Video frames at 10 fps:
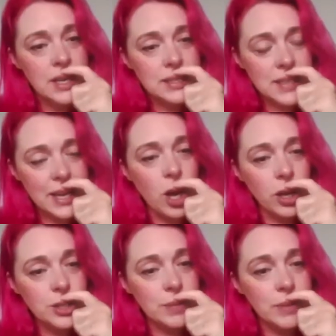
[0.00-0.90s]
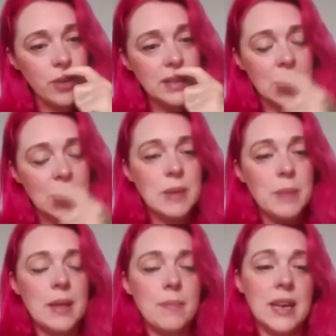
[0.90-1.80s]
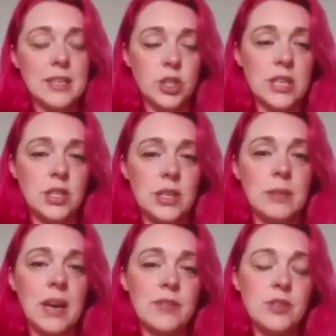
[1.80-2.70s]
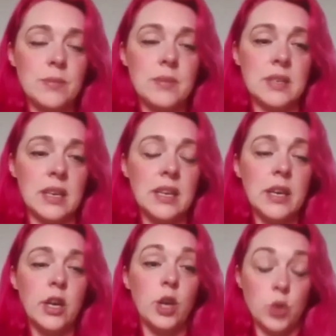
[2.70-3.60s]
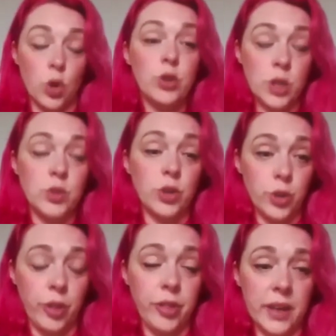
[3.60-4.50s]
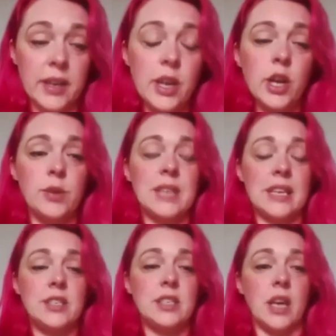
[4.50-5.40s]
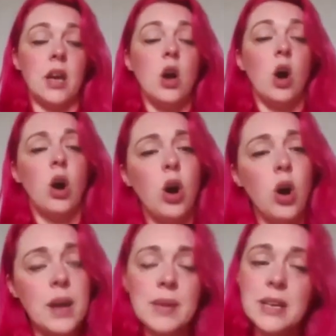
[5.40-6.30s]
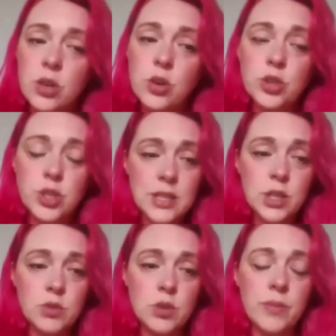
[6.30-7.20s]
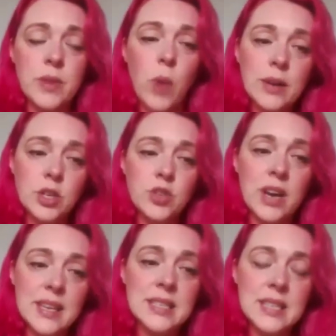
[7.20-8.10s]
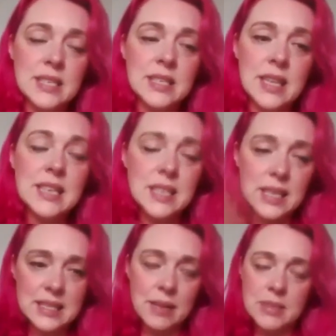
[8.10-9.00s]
Psychology would be great there because people then might suggest to you. You might have somebody who's also done nothing who says to you, "Oh, I mean that's not good. You need to do something. Why don't you try this, this, and this?" And at the same